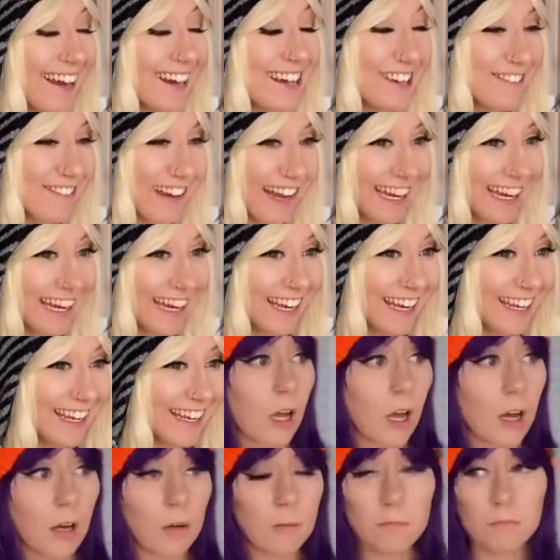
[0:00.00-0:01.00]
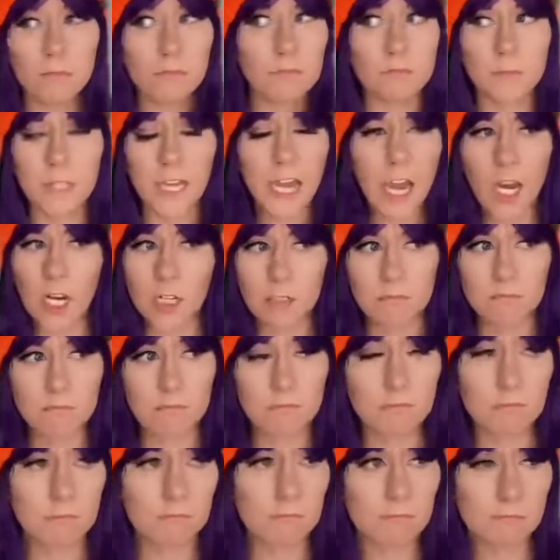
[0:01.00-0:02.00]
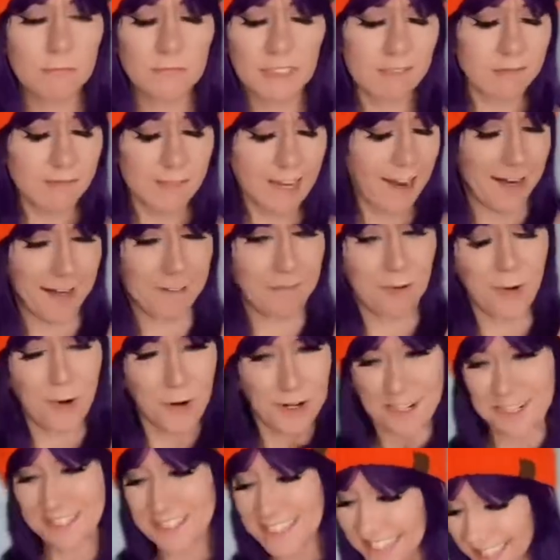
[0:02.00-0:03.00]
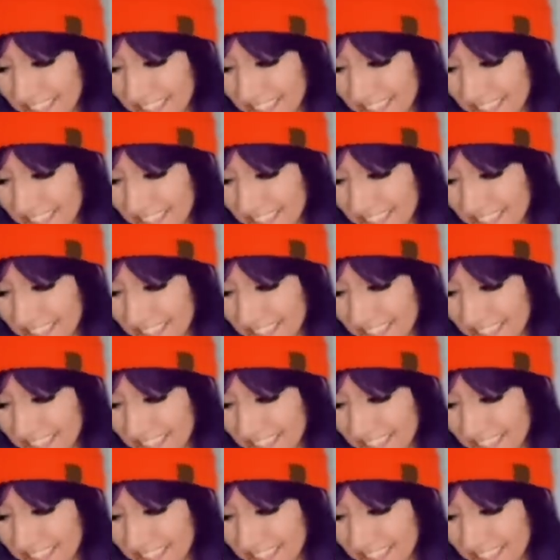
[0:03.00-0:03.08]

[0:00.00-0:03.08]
Are you ready? Um, yeah. Yeah, of course.